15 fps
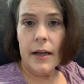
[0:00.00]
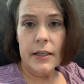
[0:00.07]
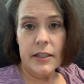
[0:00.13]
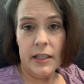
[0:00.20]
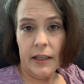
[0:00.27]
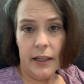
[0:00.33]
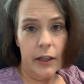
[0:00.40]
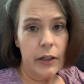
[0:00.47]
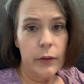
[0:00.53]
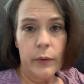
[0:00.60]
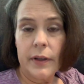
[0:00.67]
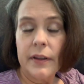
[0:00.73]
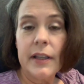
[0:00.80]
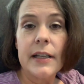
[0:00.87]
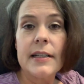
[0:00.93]
to get you
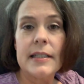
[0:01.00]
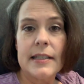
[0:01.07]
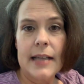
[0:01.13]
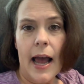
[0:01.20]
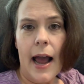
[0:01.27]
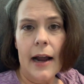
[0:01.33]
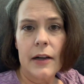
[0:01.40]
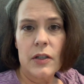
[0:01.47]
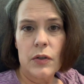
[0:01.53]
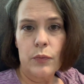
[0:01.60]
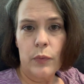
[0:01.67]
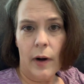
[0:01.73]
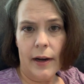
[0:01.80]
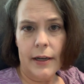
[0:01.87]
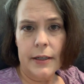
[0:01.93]
in the exact
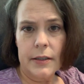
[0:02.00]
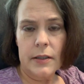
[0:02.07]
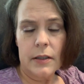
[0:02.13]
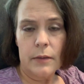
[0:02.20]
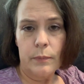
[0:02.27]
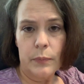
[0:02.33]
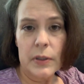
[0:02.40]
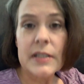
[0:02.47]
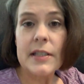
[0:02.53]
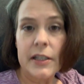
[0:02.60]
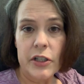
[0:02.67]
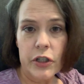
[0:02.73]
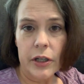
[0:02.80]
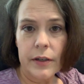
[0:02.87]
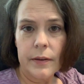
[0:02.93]
right
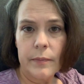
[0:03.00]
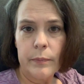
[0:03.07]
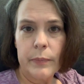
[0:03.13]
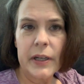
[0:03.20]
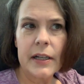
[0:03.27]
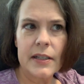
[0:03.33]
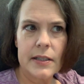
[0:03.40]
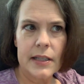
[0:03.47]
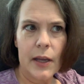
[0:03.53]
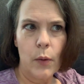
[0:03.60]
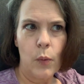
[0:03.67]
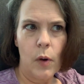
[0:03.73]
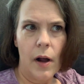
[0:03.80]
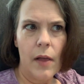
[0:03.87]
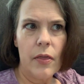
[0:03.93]
position because they
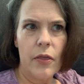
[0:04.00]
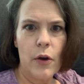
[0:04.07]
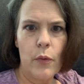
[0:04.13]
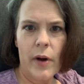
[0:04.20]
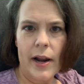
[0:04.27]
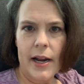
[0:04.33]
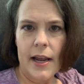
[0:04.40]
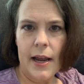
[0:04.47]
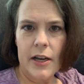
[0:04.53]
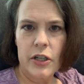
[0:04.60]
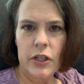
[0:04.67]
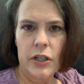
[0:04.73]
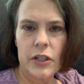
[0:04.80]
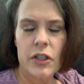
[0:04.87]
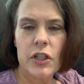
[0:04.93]
want the
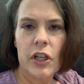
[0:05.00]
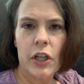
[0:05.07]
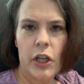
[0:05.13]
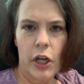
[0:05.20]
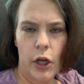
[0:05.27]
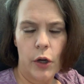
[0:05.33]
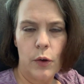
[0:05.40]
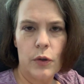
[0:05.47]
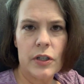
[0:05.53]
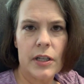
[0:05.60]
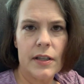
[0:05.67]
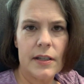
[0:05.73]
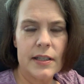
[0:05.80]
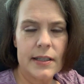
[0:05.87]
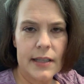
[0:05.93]
radiation to go to
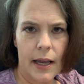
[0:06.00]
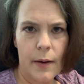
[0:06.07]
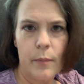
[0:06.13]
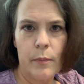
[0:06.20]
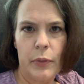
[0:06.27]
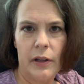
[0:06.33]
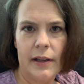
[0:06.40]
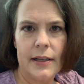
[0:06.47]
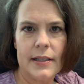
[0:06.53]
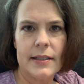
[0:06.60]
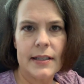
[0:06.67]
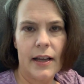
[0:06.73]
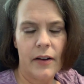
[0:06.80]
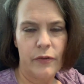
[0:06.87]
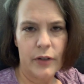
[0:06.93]
the same place
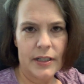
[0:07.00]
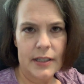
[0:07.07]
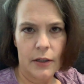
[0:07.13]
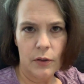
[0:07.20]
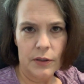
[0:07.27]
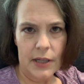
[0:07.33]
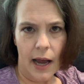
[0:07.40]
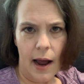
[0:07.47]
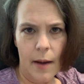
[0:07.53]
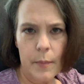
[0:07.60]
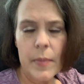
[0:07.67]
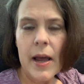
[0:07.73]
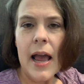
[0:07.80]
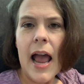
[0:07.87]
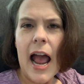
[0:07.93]
every single time.
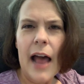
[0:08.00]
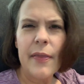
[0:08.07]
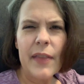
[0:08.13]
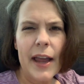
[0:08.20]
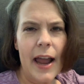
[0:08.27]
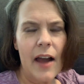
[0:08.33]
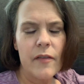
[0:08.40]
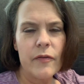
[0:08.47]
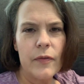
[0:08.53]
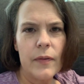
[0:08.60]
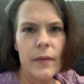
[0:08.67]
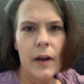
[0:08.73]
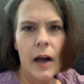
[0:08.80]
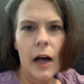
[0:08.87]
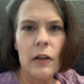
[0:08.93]
And they have
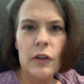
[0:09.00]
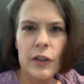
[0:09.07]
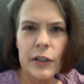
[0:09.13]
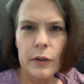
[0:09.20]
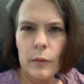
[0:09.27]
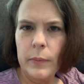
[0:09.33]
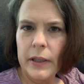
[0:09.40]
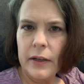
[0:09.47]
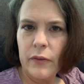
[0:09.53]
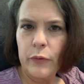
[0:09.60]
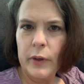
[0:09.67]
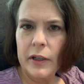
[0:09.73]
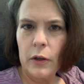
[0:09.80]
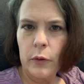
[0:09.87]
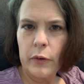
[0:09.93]
a little bit of
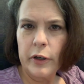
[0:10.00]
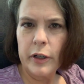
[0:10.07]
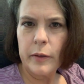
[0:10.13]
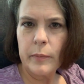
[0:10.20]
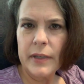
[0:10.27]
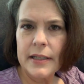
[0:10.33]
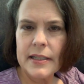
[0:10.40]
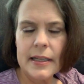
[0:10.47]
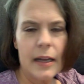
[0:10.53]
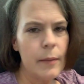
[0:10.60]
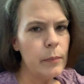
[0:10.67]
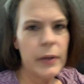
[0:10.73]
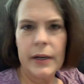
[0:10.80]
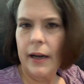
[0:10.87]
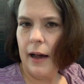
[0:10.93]
wiggle room, he said,
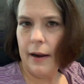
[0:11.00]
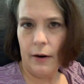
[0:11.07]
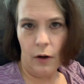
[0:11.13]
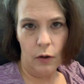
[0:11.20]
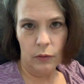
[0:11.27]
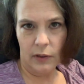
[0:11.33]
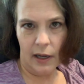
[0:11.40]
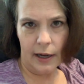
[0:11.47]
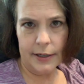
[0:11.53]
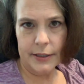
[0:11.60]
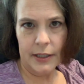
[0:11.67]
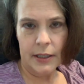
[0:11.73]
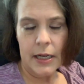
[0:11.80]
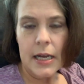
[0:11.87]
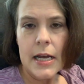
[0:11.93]
but not a whole lot.
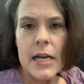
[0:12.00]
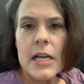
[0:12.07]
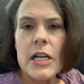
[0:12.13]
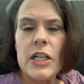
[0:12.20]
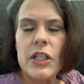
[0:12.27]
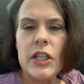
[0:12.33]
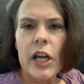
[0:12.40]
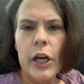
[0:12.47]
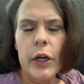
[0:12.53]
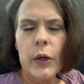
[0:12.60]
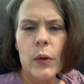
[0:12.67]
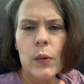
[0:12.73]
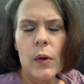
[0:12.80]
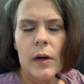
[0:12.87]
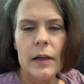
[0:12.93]

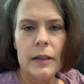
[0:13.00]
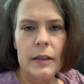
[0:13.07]
So